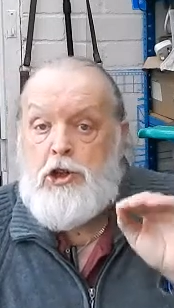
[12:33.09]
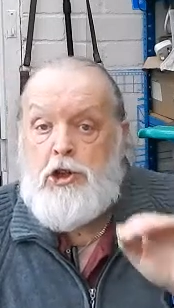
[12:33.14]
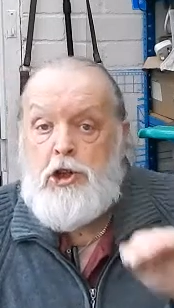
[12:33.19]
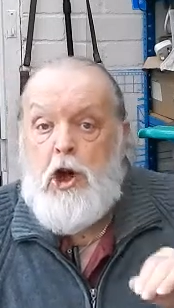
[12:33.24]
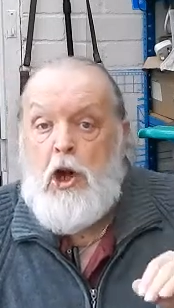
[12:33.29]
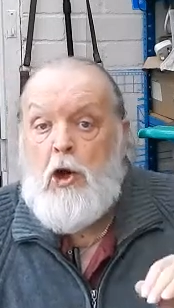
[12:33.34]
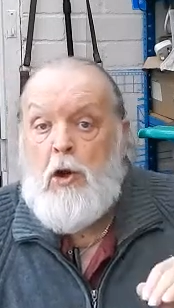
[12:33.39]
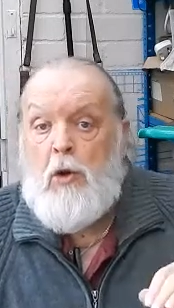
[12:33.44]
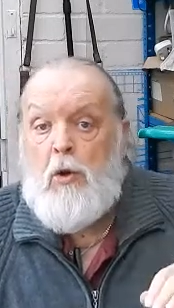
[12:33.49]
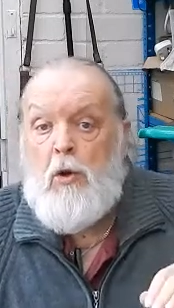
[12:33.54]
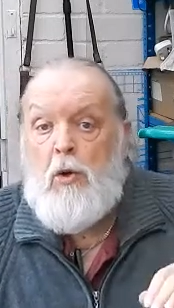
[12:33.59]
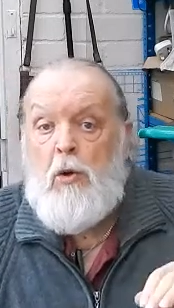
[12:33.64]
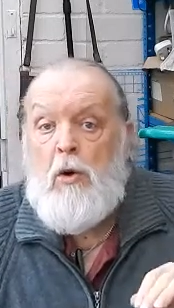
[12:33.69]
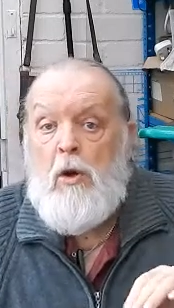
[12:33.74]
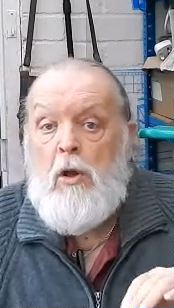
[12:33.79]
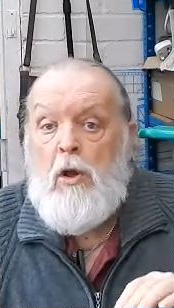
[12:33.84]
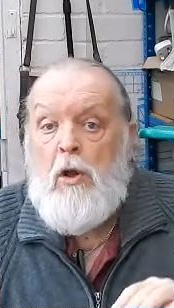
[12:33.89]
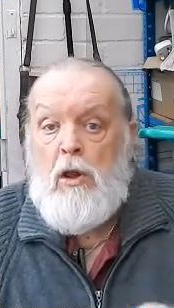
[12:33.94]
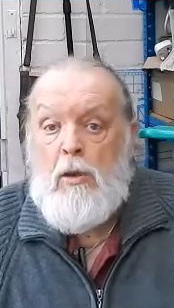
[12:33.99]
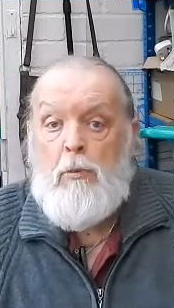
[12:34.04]

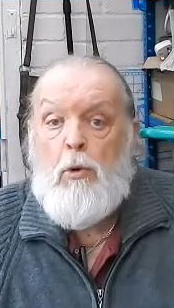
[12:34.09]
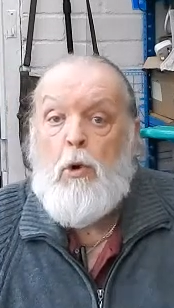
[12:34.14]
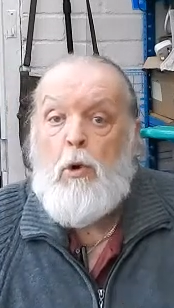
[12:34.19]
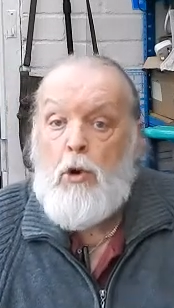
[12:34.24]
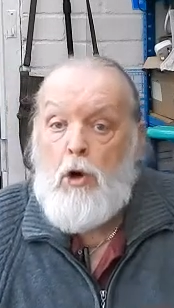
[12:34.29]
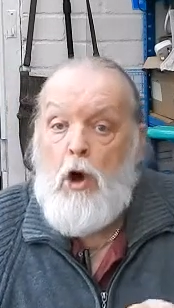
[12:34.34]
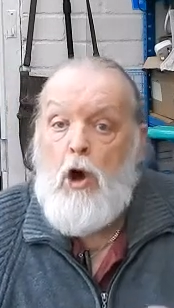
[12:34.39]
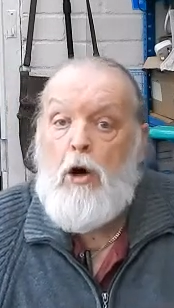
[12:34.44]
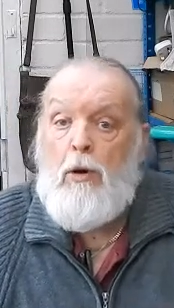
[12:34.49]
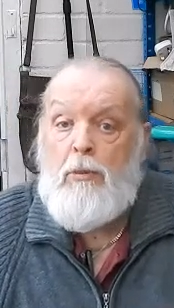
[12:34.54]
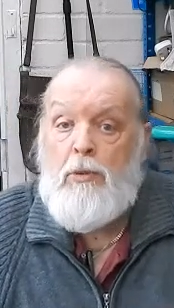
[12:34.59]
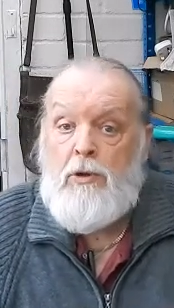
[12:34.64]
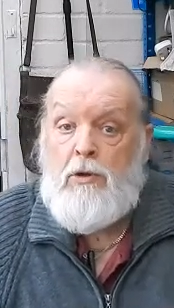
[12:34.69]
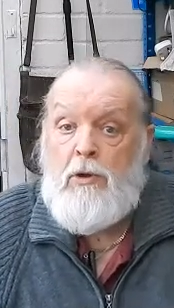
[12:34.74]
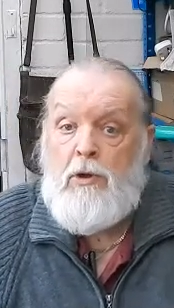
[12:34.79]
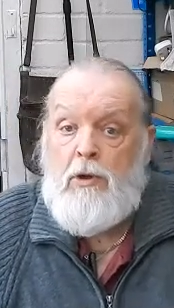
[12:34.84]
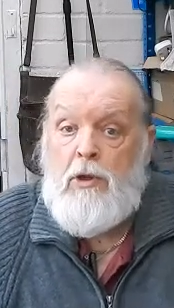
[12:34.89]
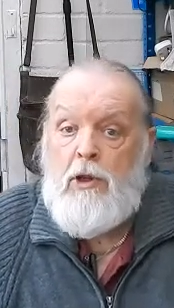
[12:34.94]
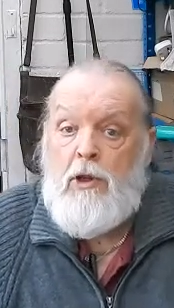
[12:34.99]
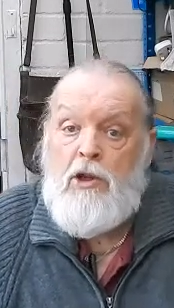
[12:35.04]
show the more
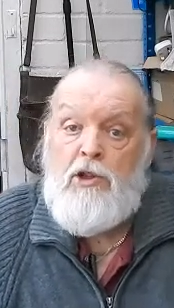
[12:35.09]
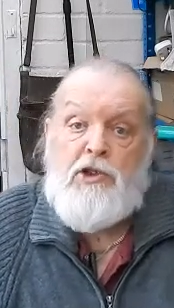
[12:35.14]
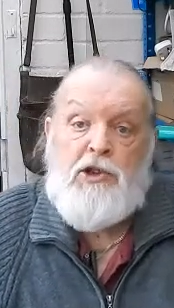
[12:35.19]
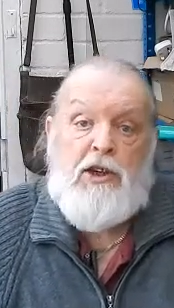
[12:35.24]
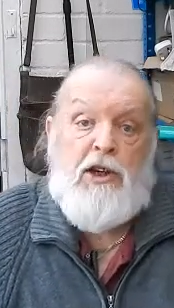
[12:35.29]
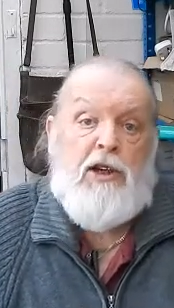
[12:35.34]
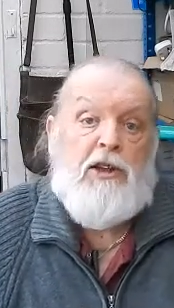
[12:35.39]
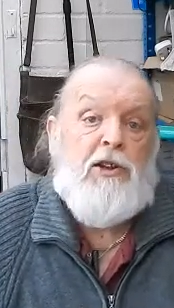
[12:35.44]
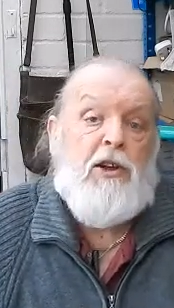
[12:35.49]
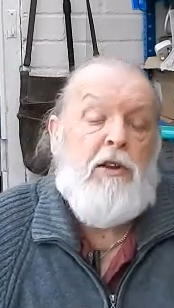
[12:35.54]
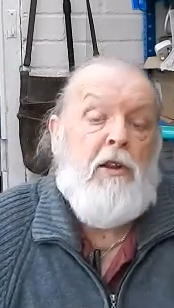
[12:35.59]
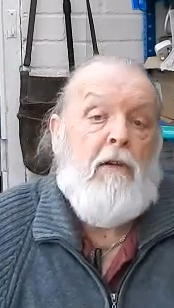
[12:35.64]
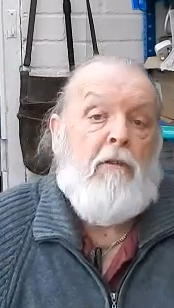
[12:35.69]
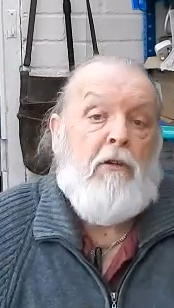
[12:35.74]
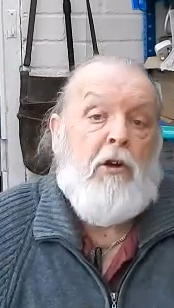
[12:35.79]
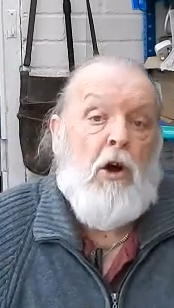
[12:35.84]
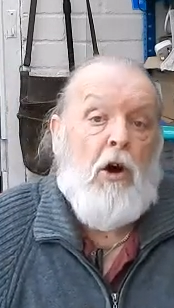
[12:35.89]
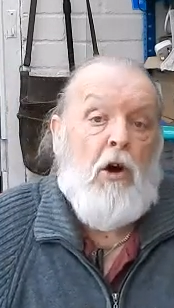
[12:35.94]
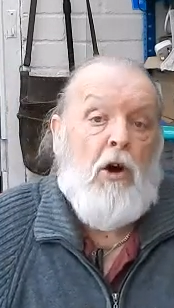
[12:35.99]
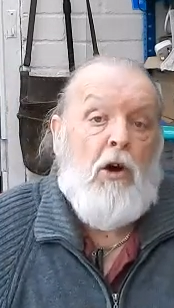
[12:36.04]
common seeds that
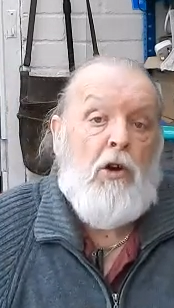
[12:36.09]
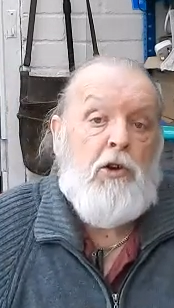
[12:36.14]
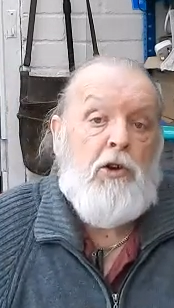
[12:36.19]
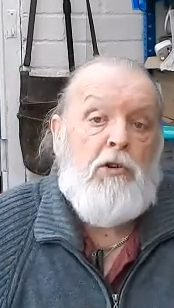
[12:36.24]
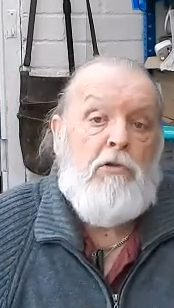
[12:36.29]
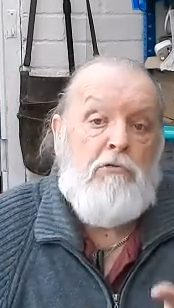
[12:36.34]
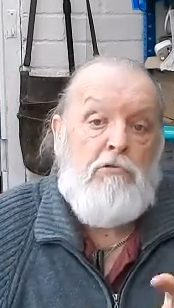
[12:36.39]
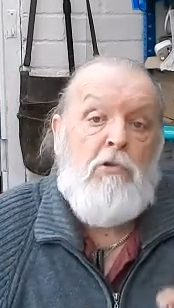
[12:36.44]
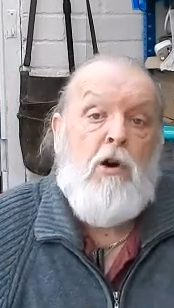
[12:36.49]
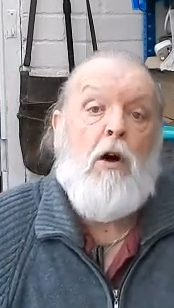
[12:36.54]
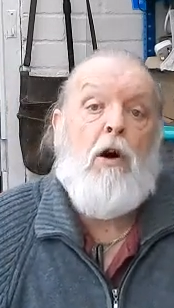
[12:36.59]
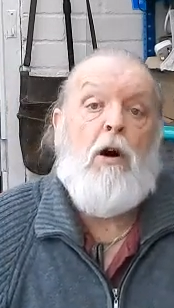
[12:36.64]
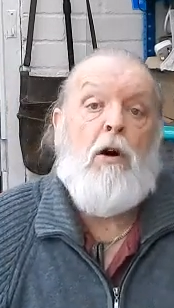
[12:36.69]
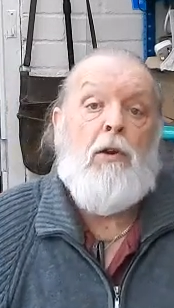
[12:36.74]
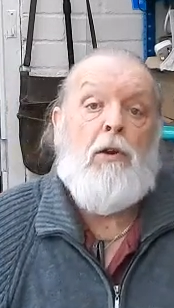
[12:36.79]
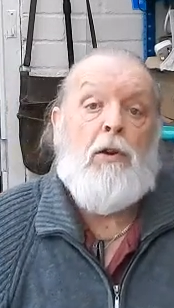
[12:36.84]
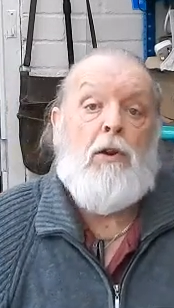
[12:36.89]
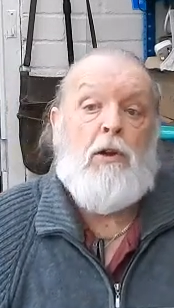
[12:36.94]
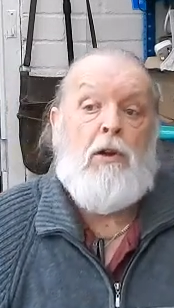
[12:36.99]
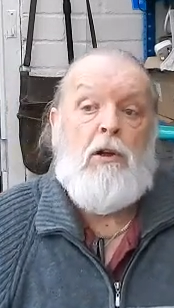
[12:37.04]
they've got
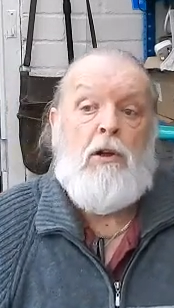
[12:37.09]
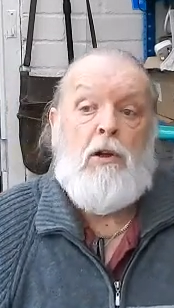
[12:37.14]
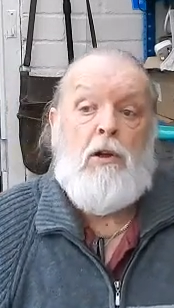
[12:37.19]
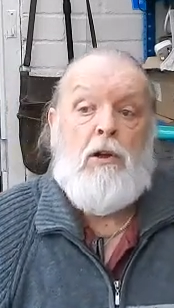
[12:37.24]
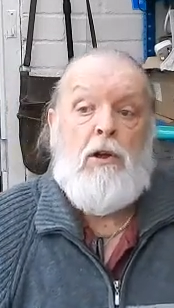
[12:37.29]
rather